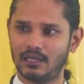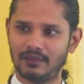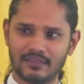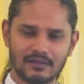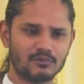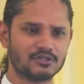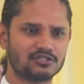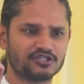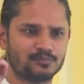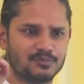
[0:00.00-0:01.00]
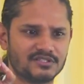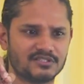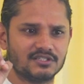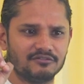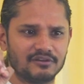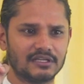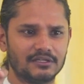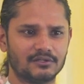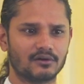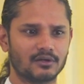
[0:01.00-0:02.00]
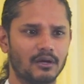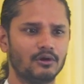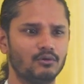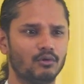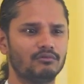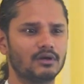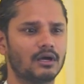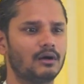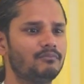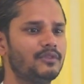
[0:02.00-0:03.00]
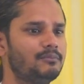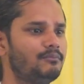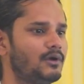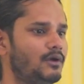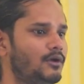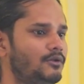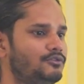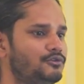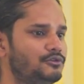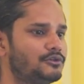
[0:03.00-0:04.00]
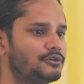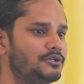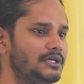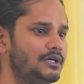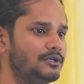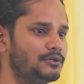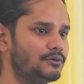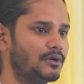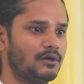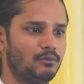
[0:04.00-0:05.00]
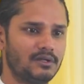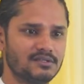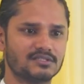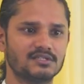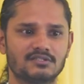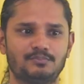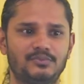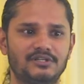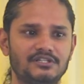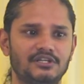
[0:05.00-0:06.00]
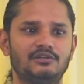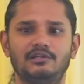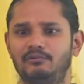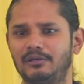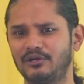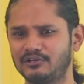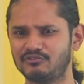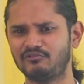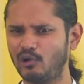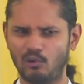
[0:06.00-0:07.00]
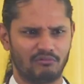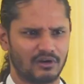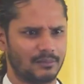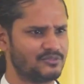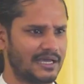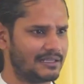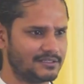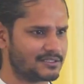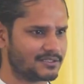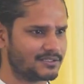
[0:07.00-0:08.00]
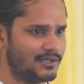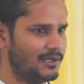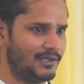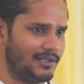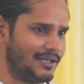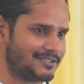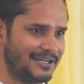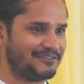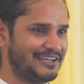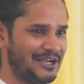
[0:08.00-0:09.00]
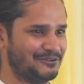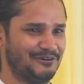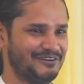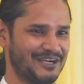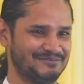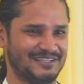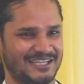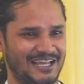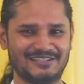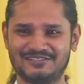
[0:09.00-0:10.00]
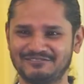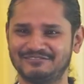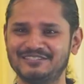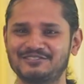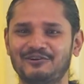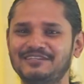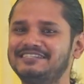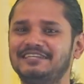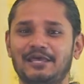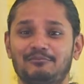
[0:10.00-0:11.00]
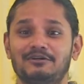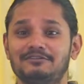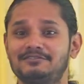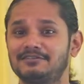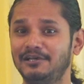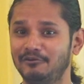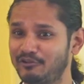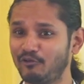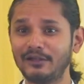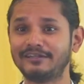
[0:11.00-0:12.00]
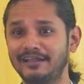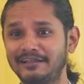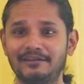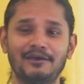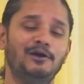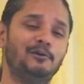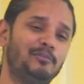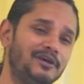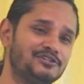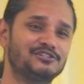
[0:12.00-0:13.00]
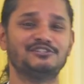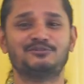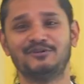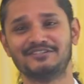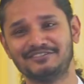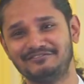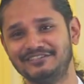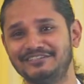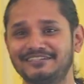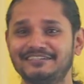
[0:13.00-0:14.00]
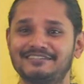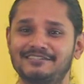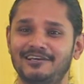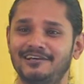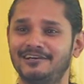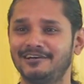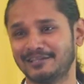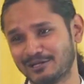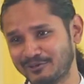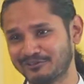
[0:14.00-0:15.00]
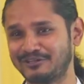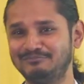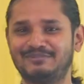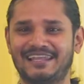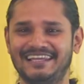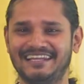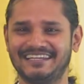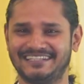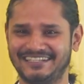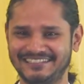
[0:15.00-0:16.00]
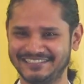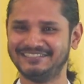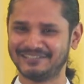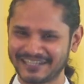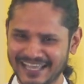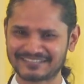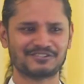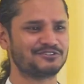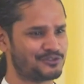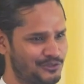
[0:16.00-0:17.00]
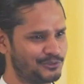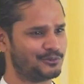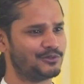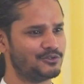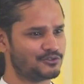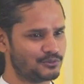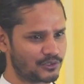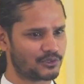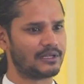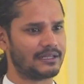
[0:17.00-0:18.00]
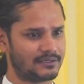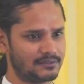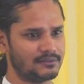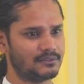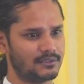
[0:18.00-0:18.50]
And then we're specifically talking about how to overcome them through Kriya Yoga. What is this particular way? Because we've all overcome challenges. Last night we had to overcome the challenge of these noisy neighbors. We've all done it. Patience, perseverance, a little bit of complaining. You know, it gets us through sooner or later.